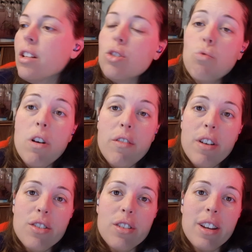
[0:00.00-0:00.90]

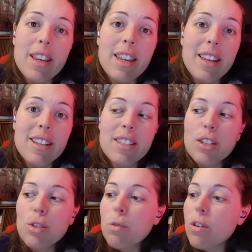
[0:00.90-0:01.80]

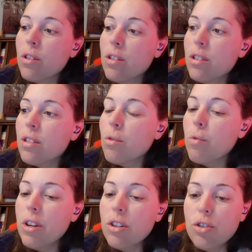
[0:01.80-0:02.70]
1,286 words,
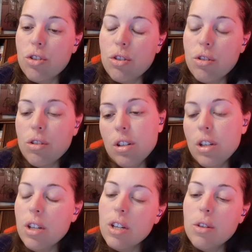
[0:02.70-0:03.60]
which
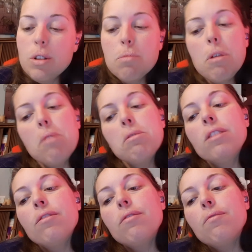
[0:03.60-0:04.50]
was
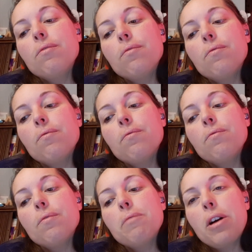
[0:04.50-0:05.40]
probably
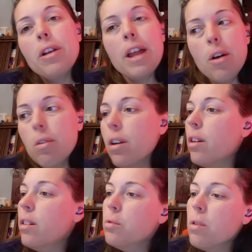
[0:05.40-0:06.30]
about an
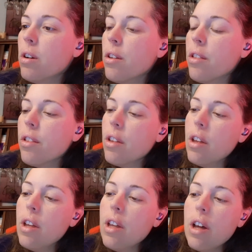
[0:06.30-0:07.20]
hour's worth.
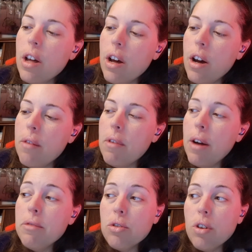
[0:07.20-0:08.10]

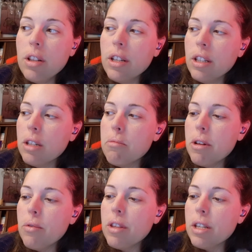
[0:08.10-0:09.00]
I'm struggling a little
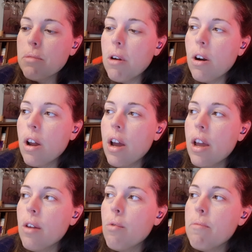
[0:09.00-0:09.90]
bit with this part.
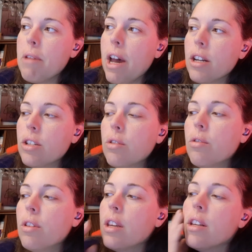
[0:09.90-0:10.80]
I went back to
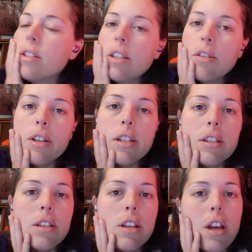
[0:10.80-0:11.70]
the
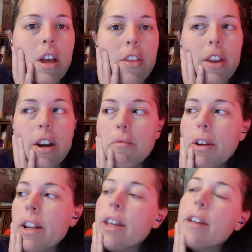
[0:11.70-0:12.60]
series that I'm
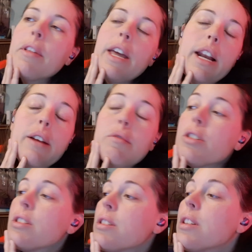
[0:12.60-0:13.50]
writing, and I'm
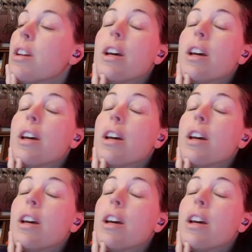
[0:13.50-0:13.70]
just